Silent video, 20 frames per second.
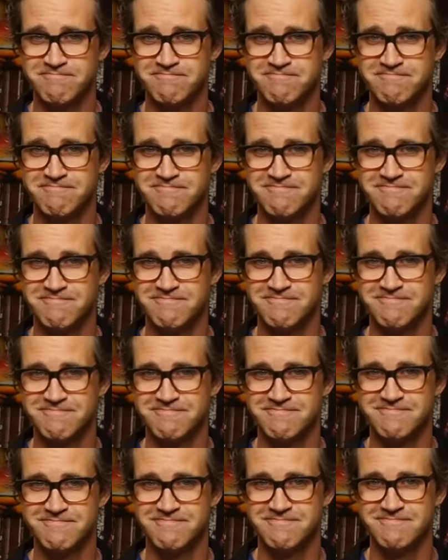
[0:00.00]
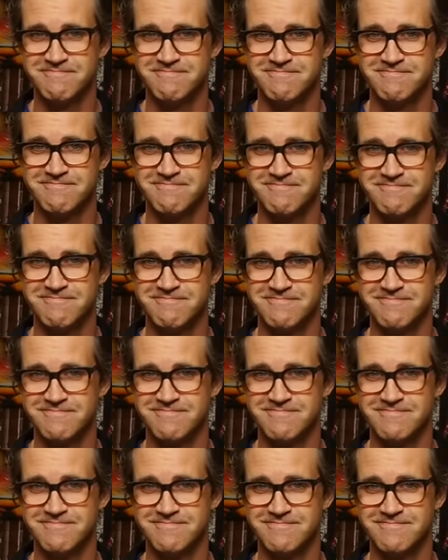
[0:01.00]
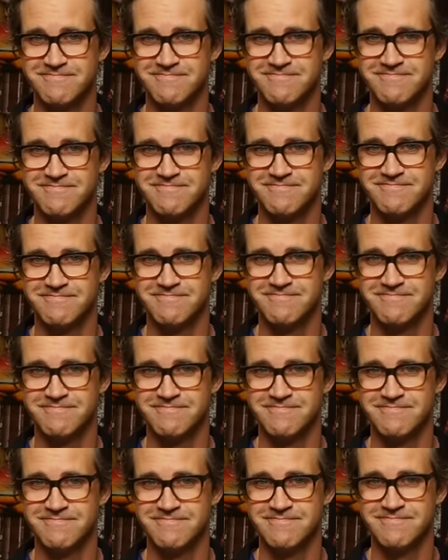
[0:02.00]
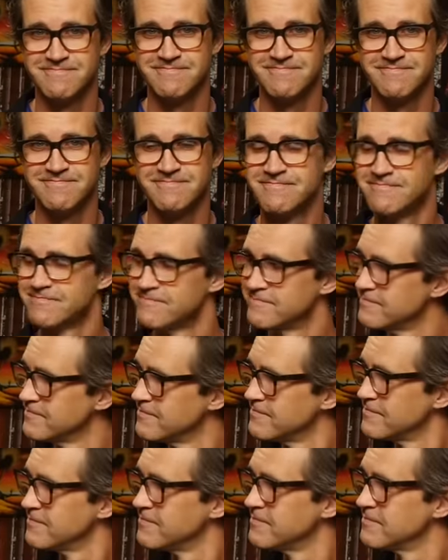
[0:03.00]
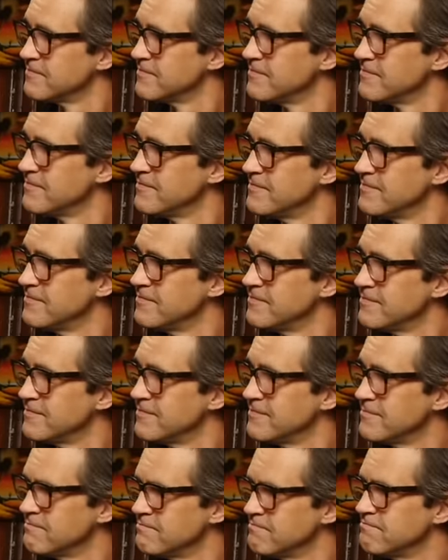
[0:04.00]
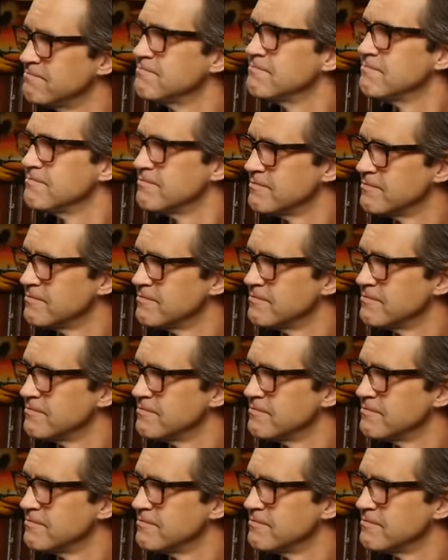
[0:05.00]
The person shown says nothing.